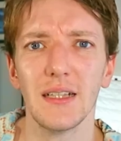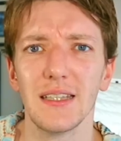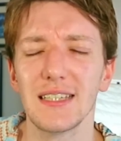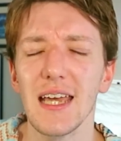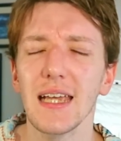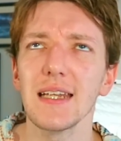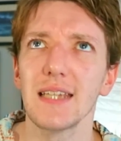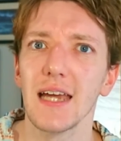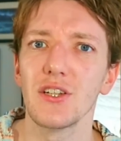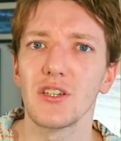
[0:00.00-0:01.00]
The second
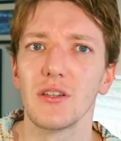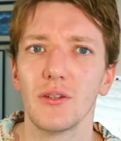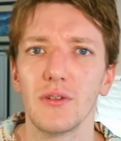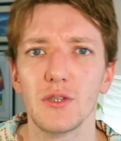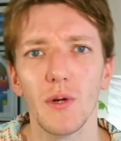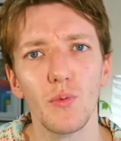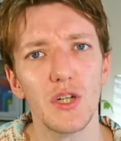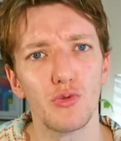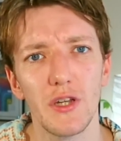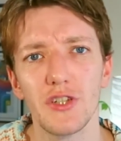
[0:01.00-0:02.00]
tension, though, is one
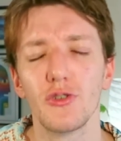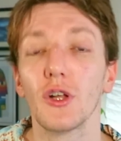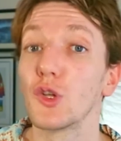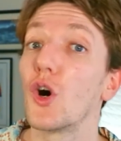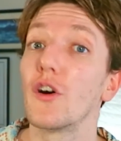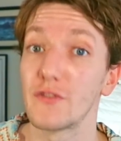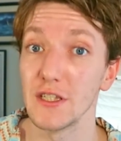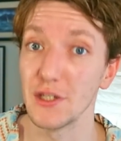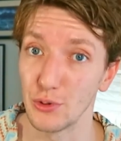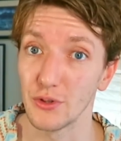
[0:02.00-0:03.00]
which runs through a lot of
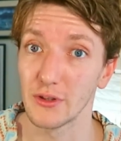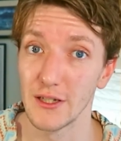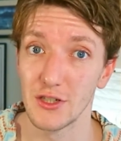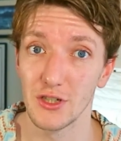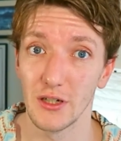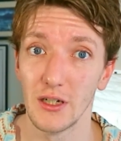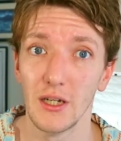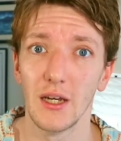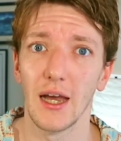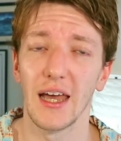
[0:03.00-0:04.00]
degrowth literature,
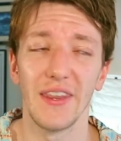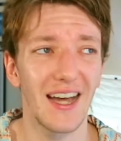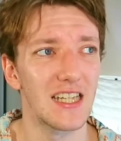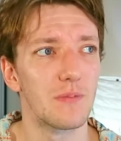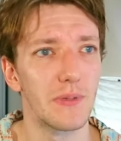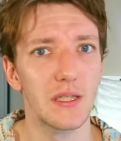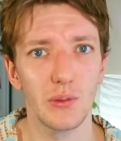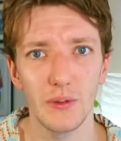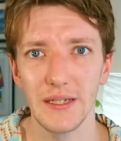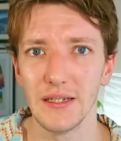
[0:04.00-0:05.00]
and that is
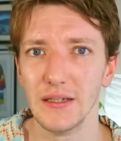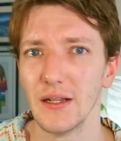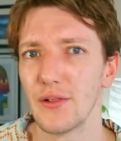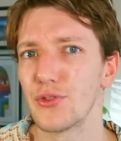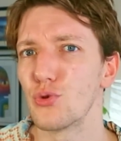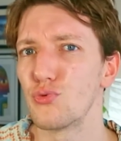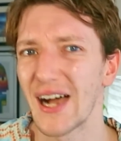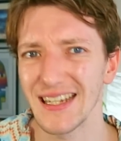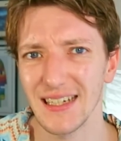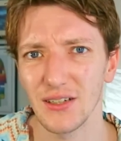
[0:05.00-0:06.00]
between the
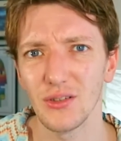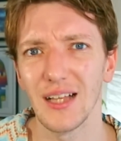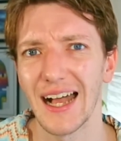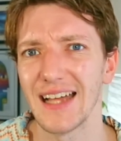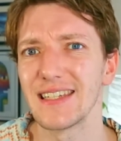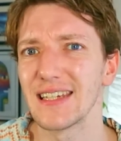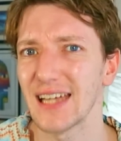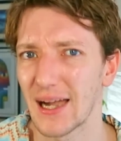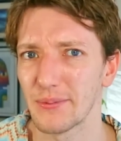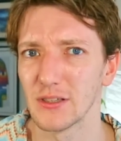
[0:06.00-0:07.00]
radical
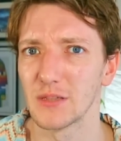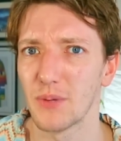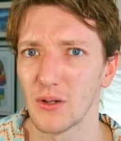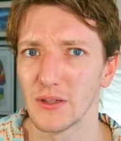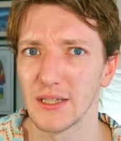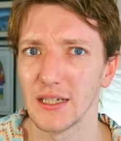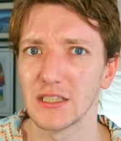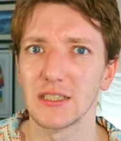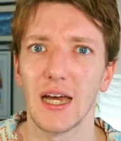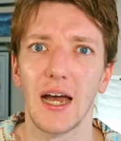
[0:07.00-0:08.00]
anti-capitalist
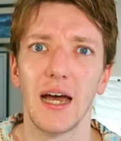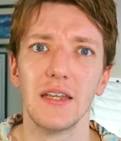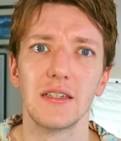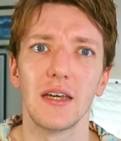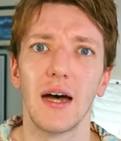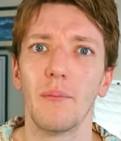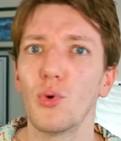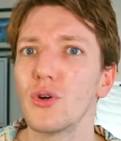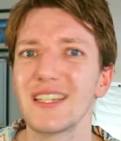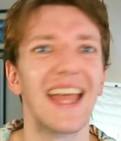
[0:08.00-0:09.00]
politics and a
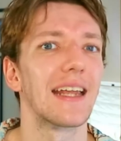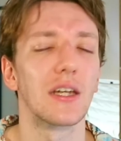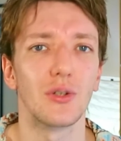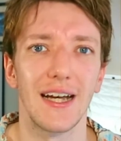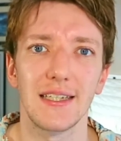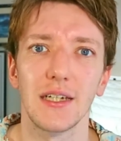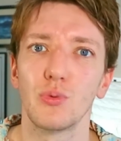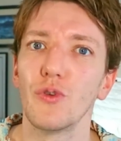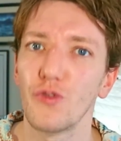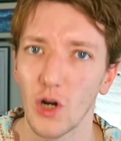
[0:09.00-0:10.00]
more technocratic
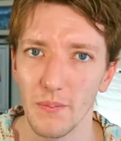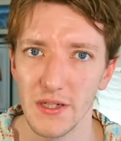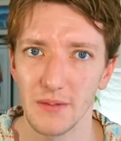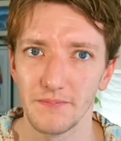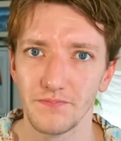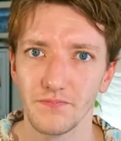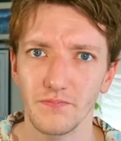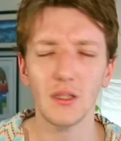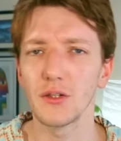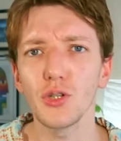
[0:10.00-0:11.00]
reformism.
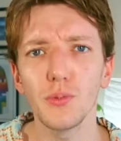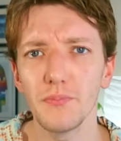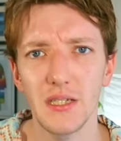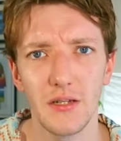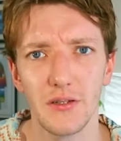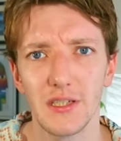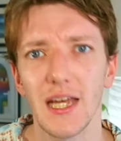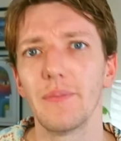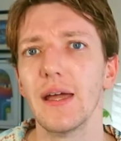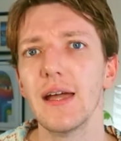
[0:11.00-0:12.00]
And don't
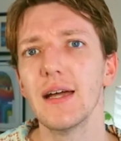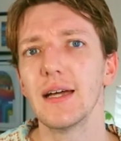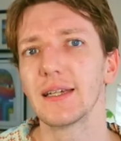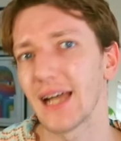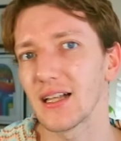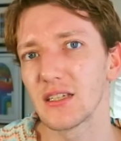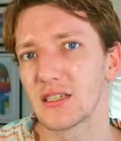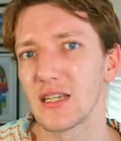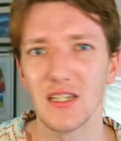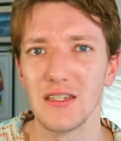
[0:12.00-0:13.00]
misunderstand me, Kallis
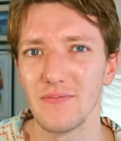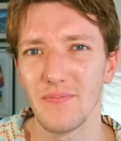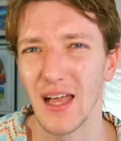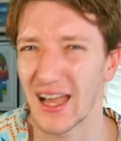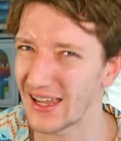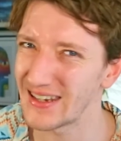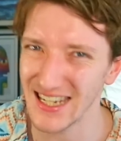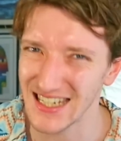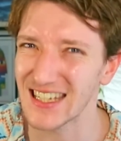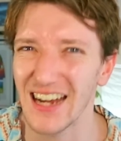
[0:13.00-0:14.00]
doesn't
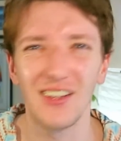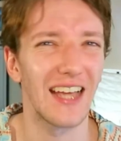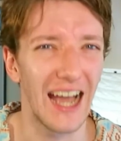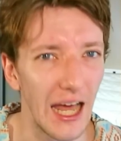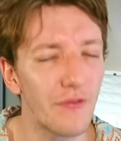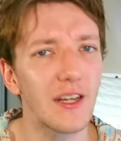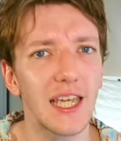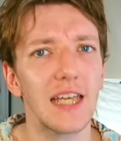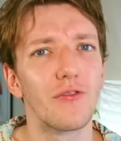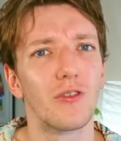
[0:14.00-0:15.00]
necessarily
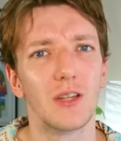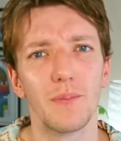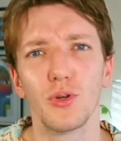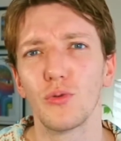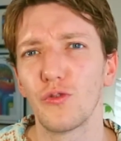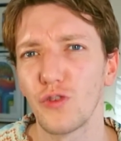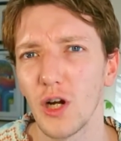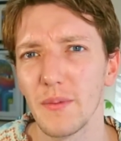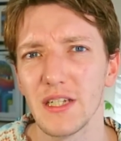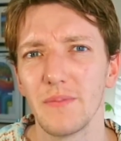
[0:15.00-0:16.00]
advocate for liberal
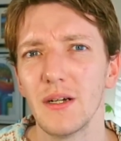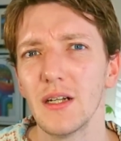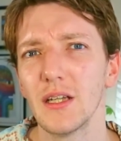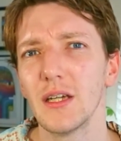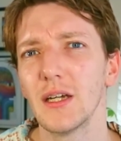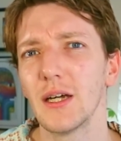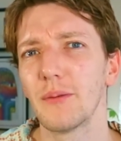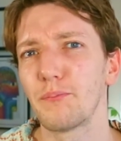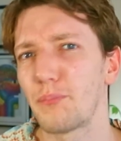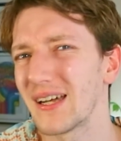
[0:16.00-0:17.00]
reformism,
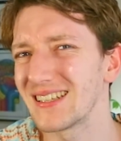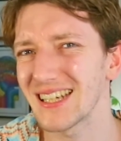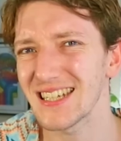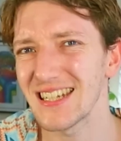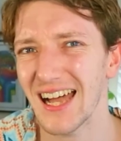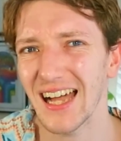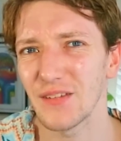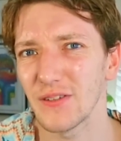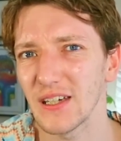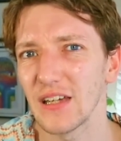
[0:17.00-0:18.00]
but he doesn't
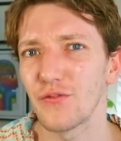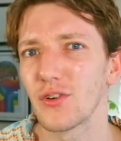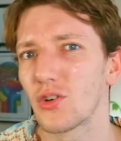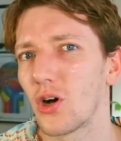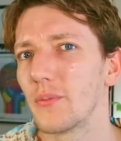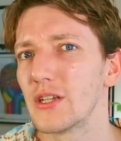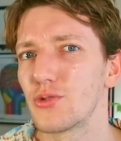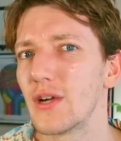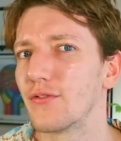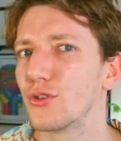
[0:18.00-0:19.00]
advocate for communist
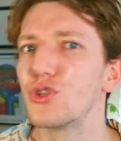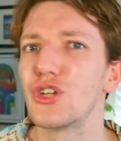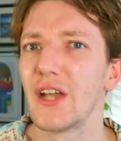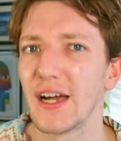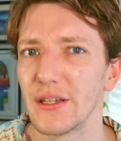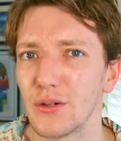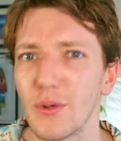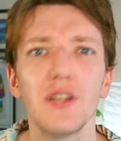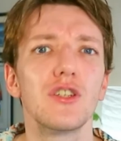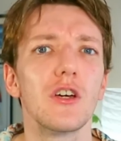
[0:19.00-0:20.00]
revolution either,
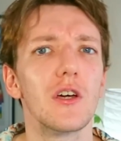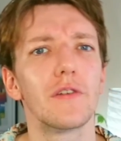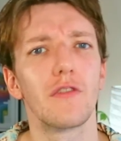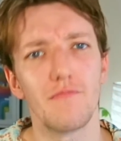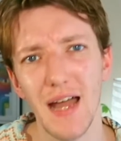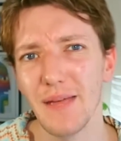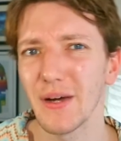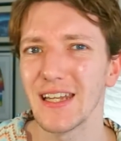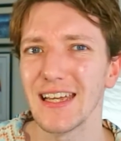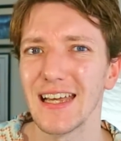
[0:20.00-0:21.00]
which, for my
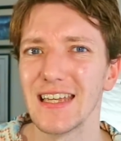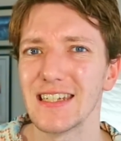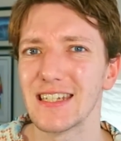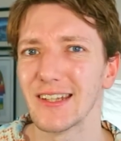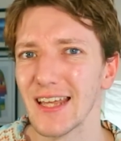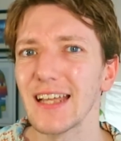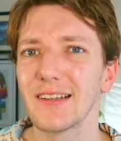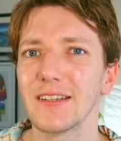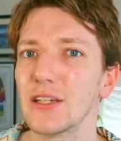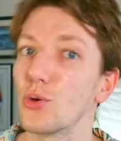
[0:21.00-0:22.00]
money, is
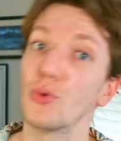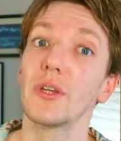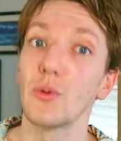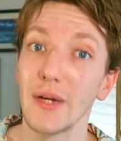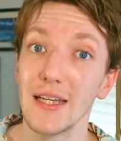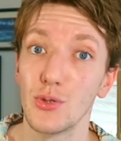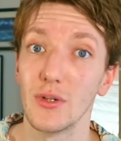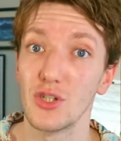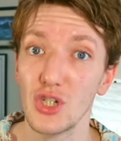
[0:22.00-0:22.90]
likely the only way to